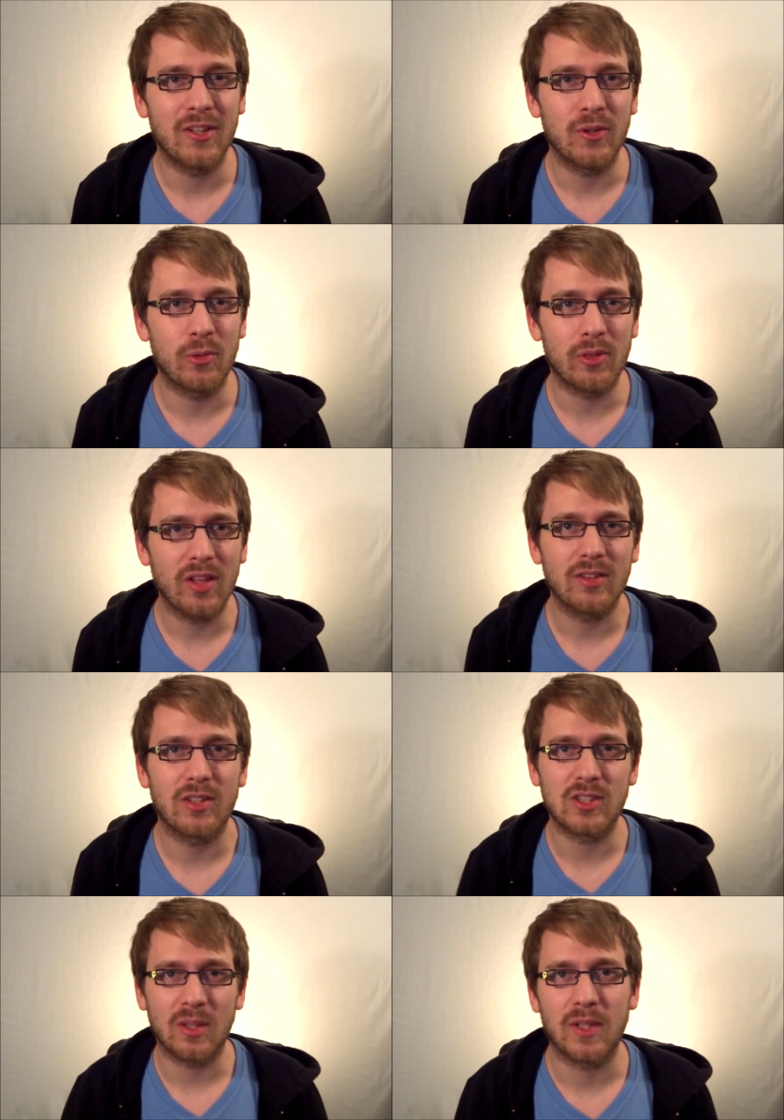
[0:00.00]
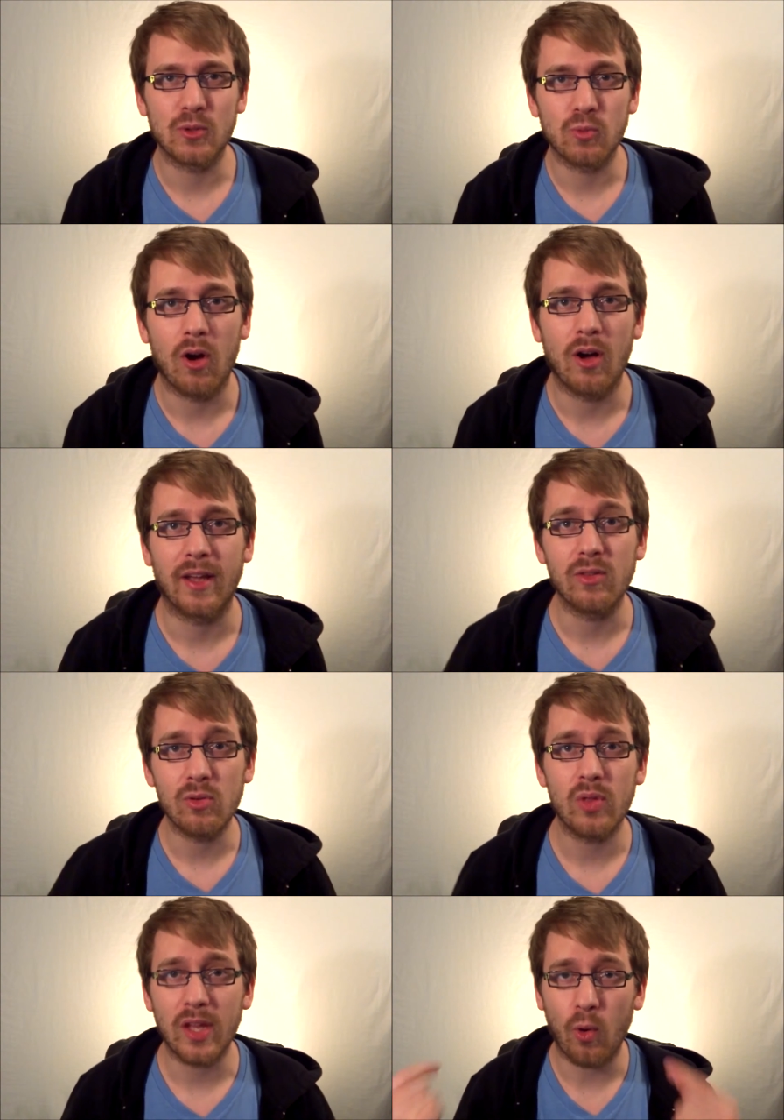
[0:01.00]
You think that something's wrong, and you
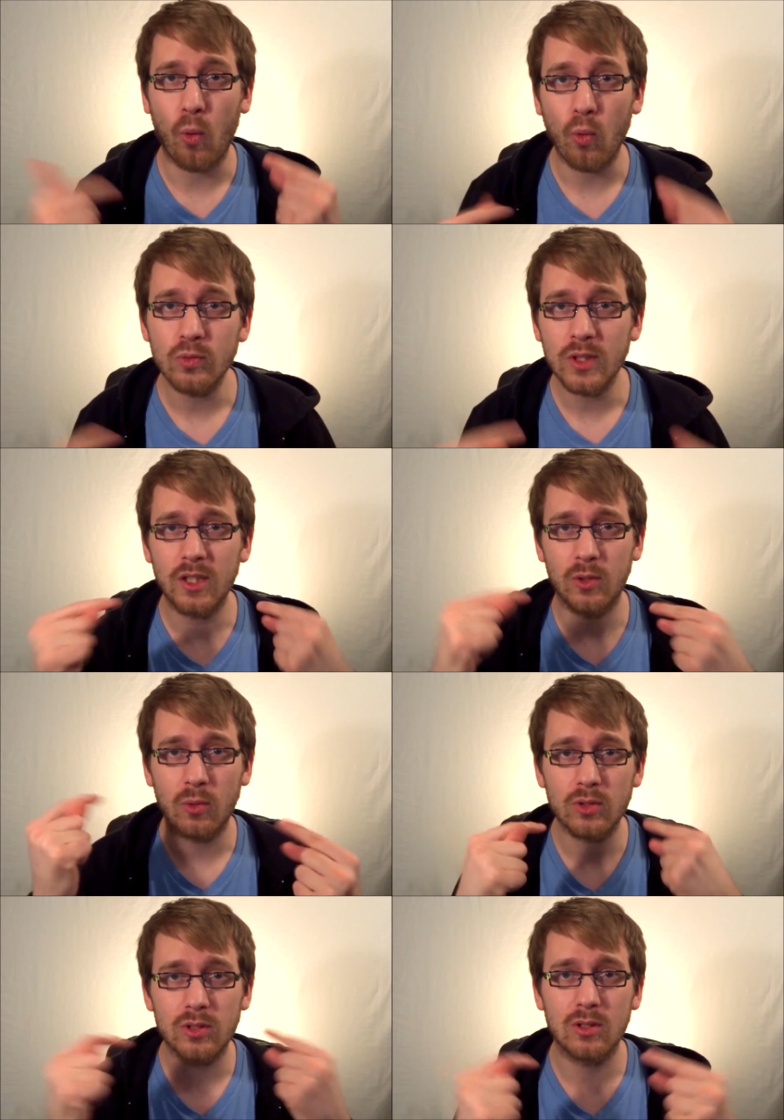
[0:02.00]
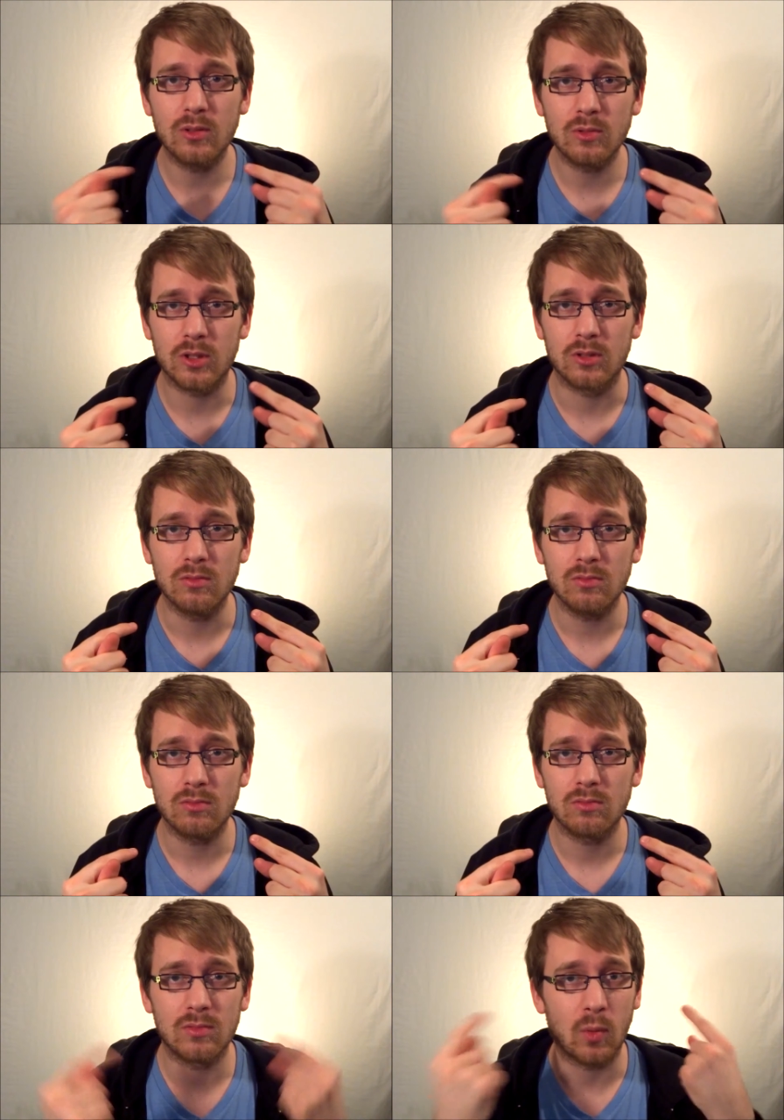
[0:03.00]
think only your solution,
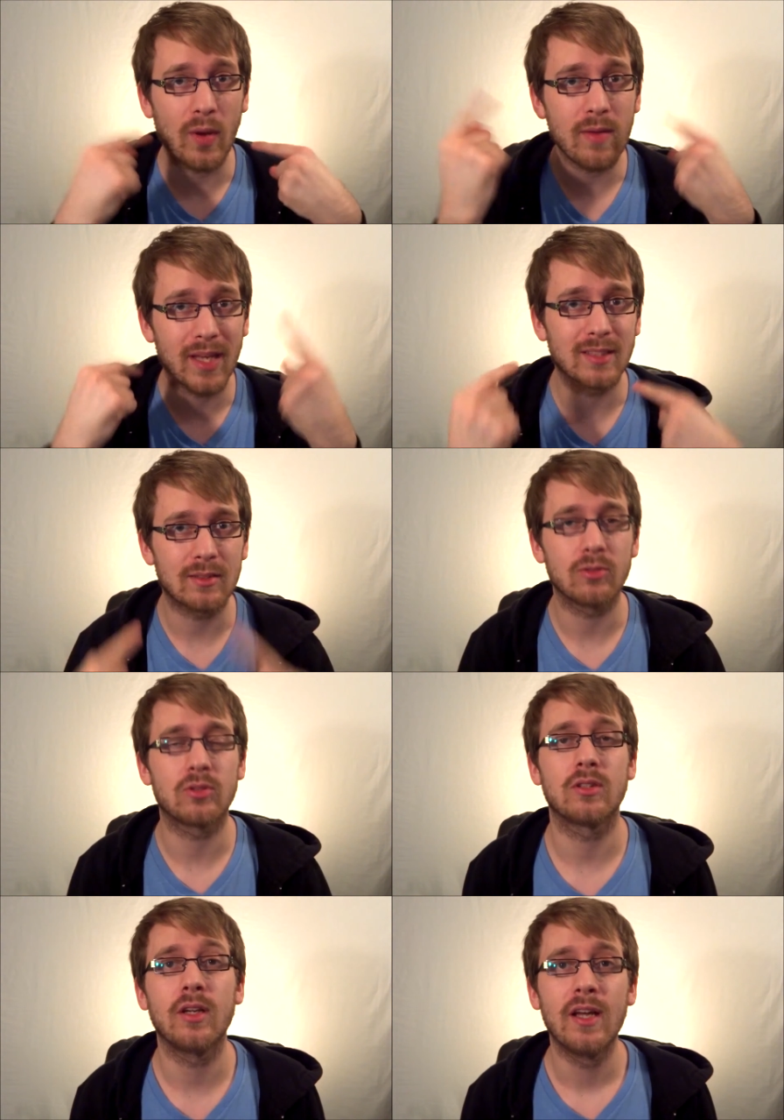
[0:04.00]
the white man's solution,